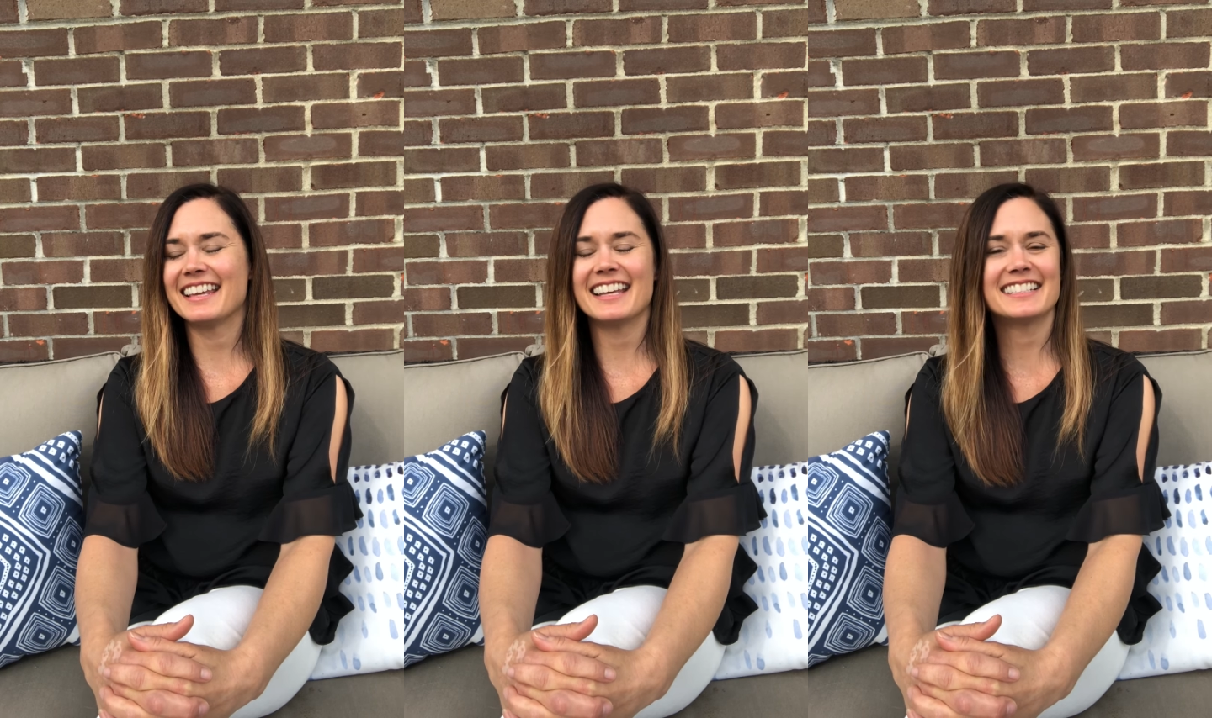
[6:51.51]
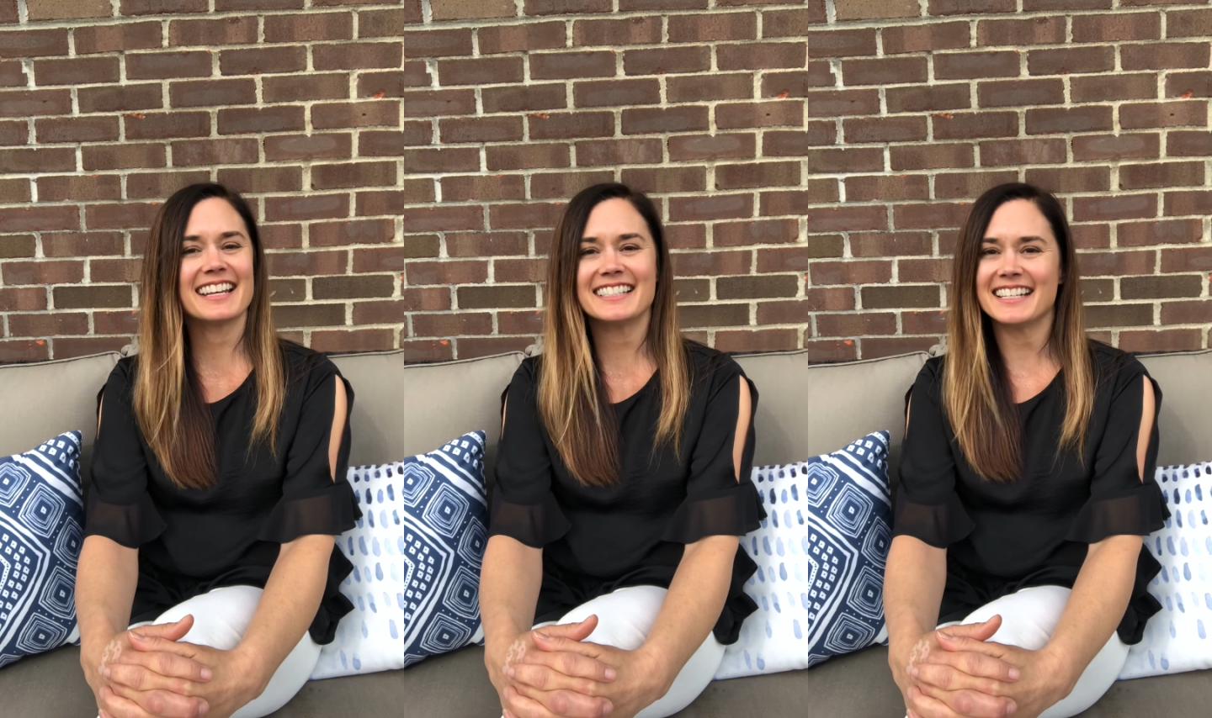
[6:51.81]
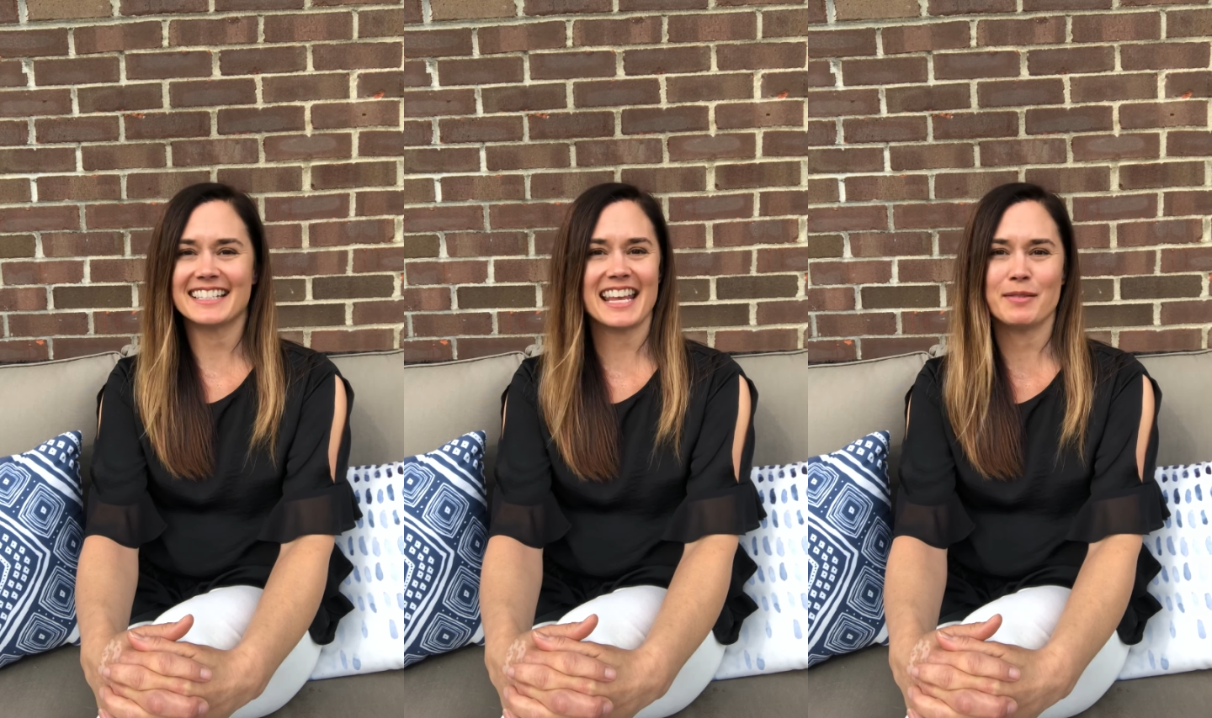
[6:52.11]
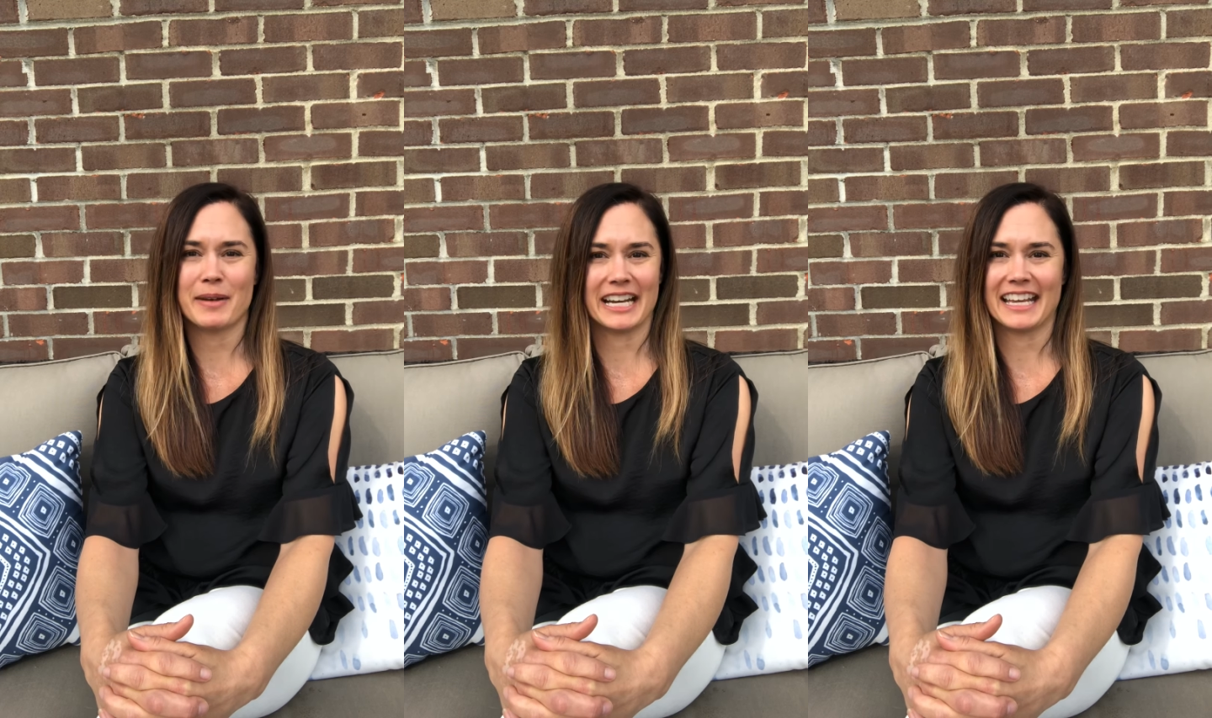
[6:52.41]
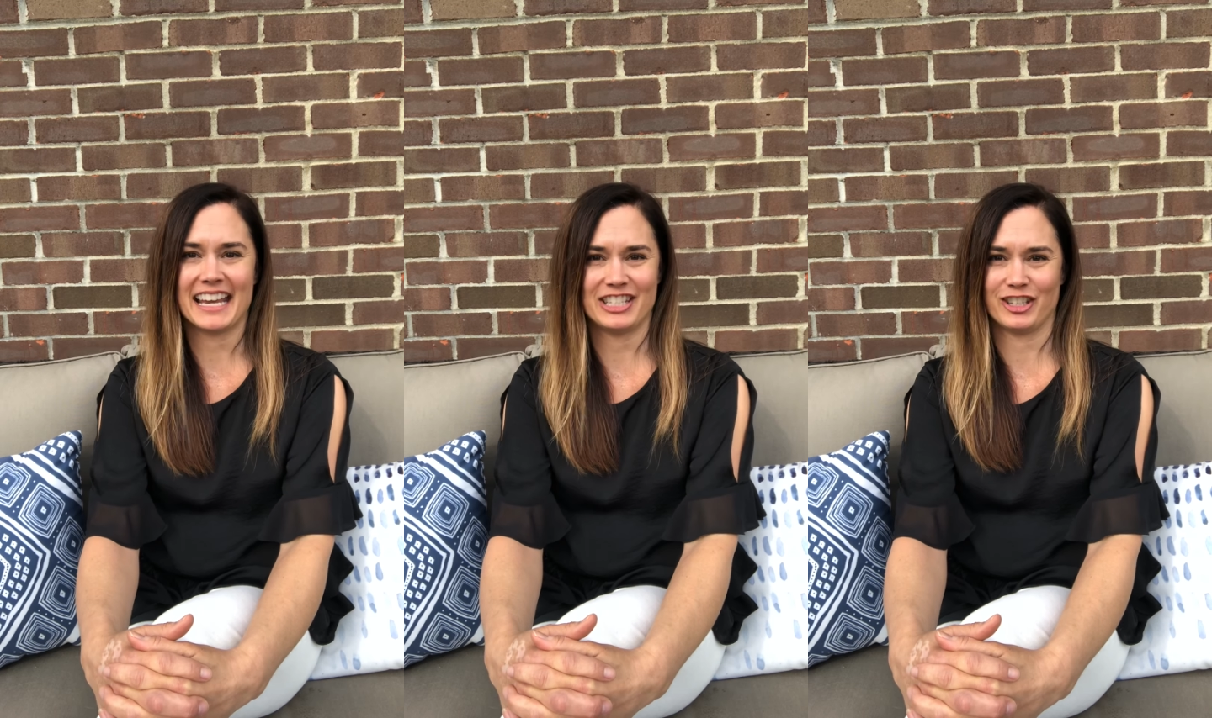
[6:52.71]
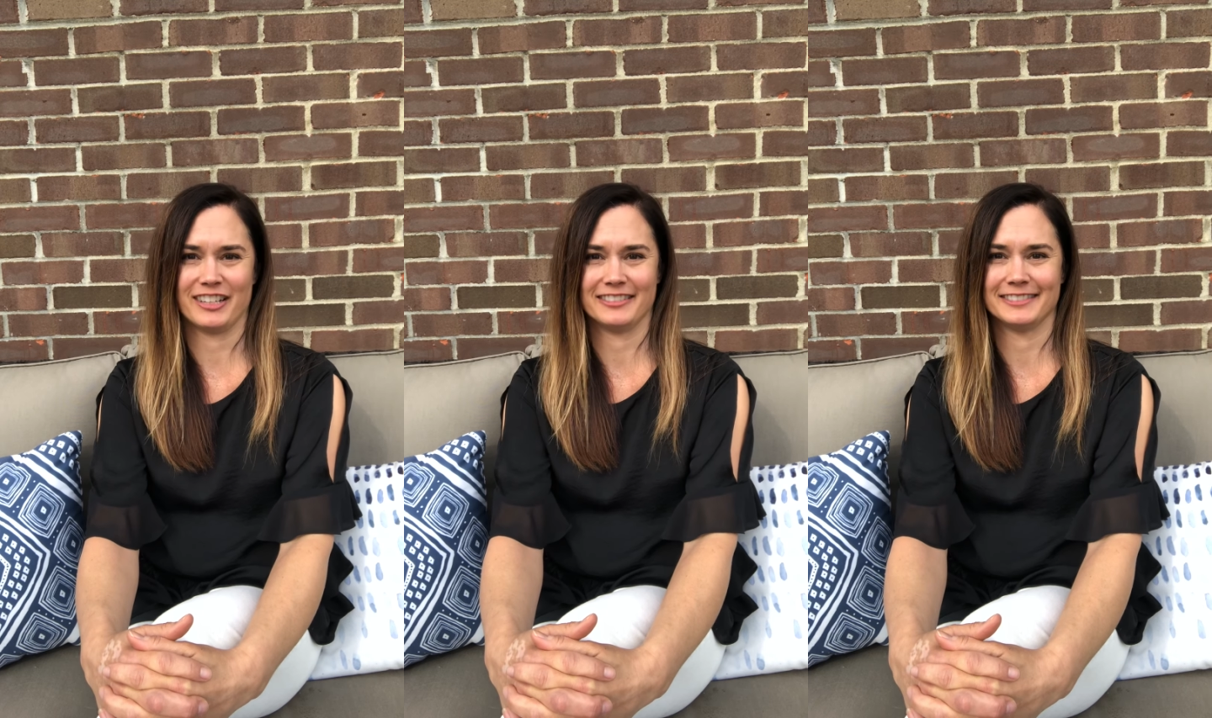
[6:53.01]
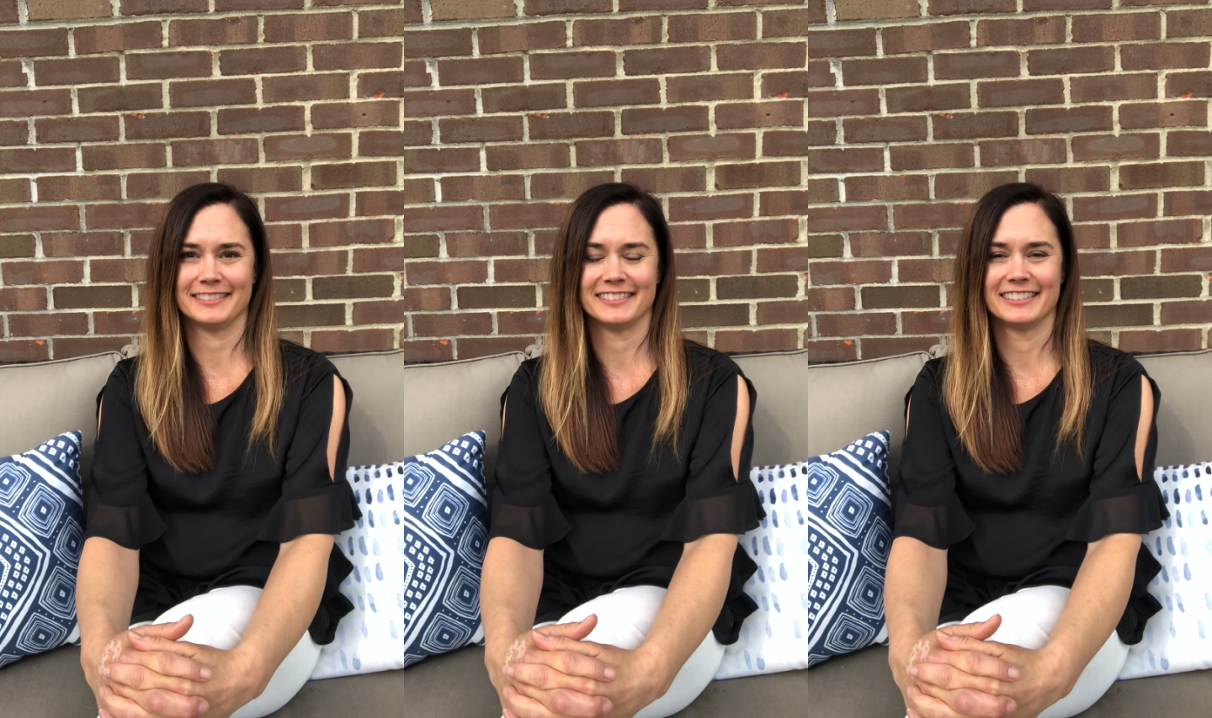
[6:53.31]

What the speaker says: it doesn't take medication.